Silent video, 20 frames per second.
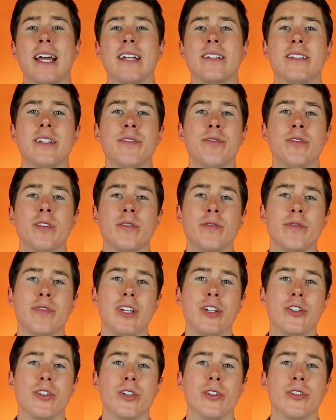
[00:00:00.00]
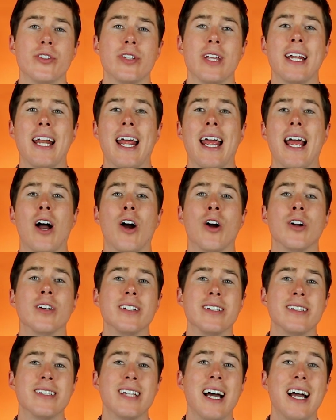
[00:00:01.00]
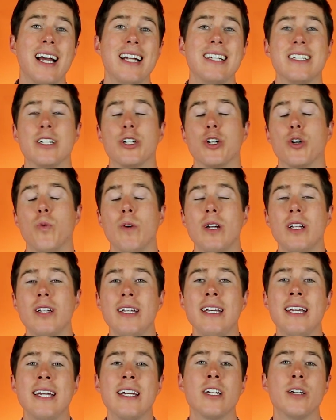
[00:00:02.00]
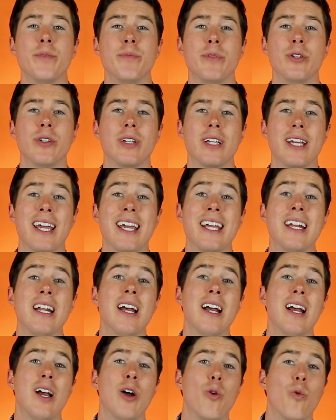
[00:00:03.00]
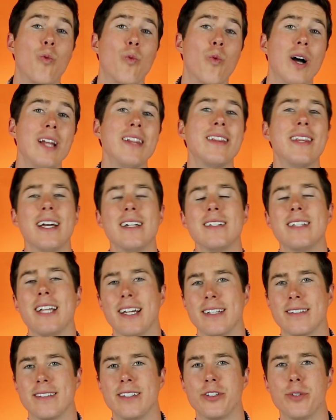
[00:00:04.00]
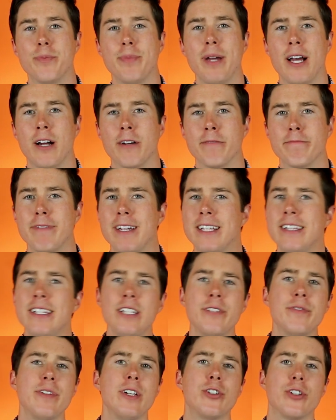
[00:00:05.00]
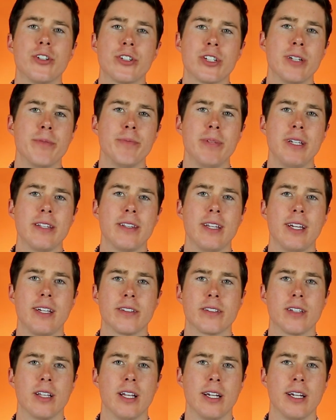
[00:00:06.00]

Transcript: has different features that are designed to quickly and communicate what that text is about. And these features can be things